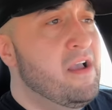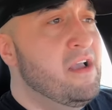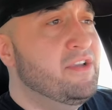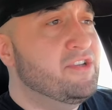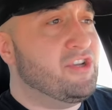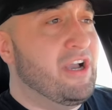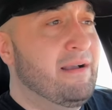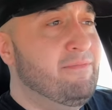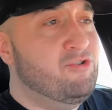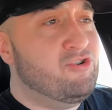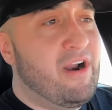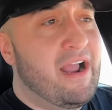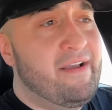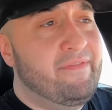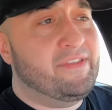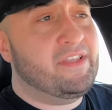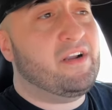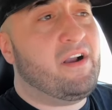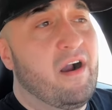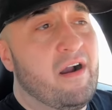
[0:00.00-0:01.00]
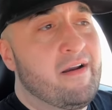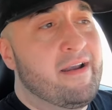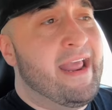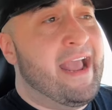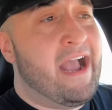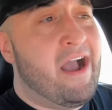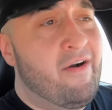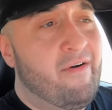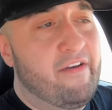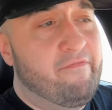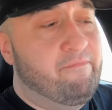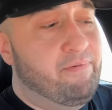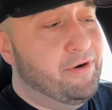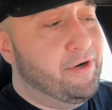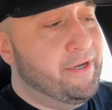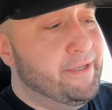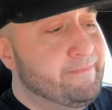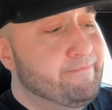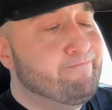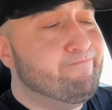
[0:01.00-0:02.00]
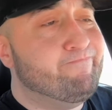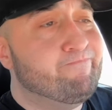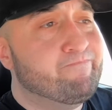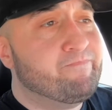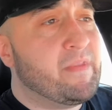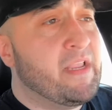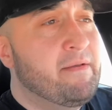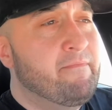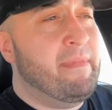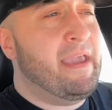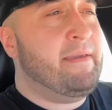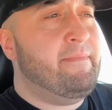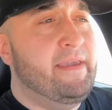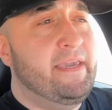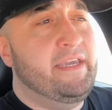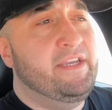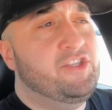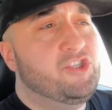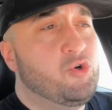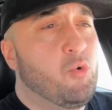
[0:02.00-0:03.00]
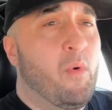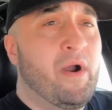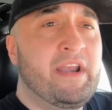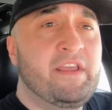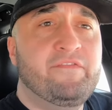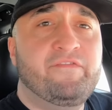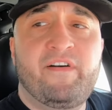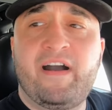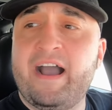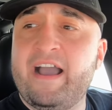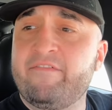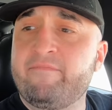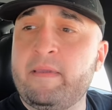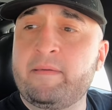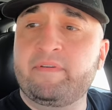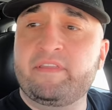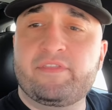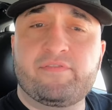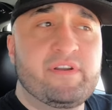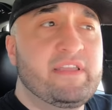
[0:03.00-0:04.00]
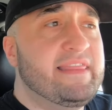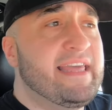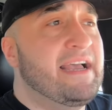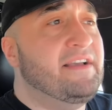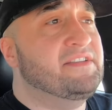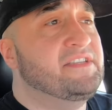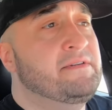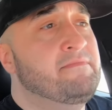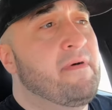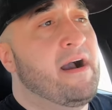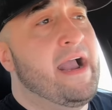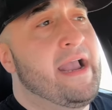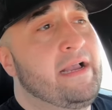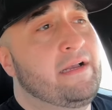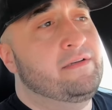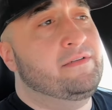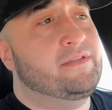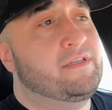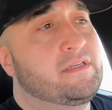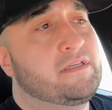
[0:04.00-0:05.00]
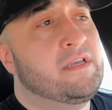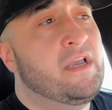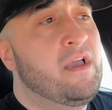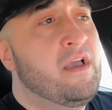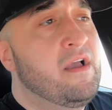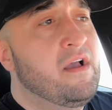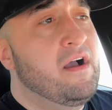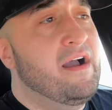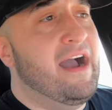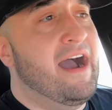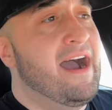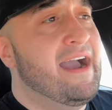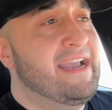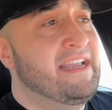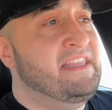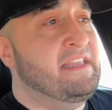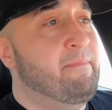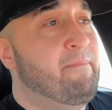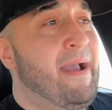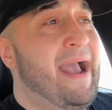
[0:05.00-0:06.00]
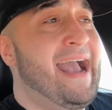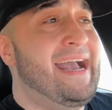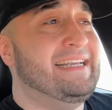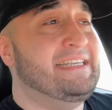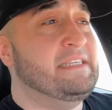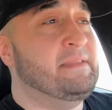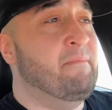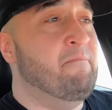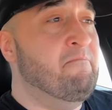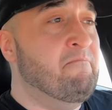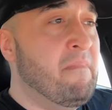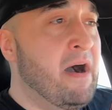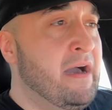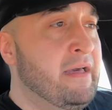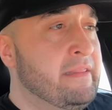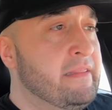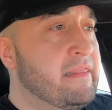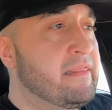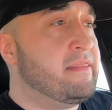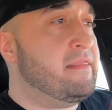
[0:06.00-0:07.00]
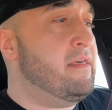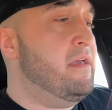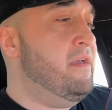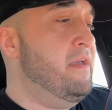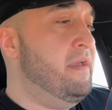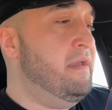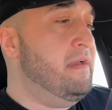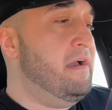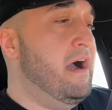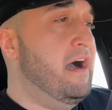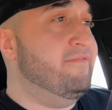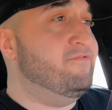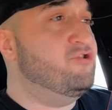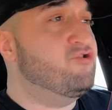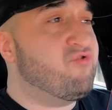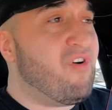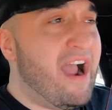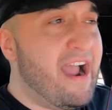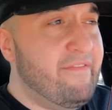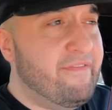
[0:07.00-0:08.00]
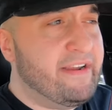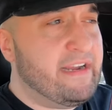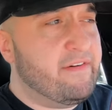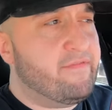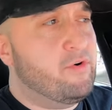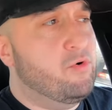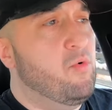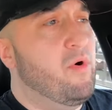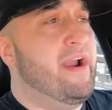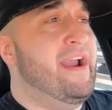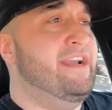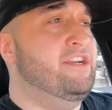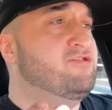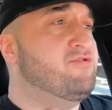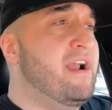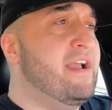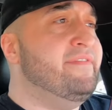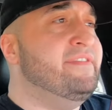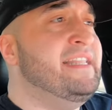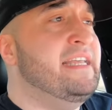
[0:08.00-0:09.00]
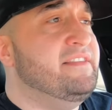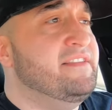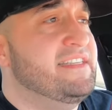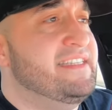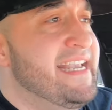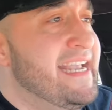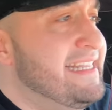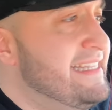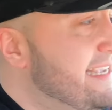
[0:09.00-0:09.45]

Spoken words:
So I'm driving the car now. I've put maybe 25, maybe 3,000 miles in the past month of driving everywhere, driving down to San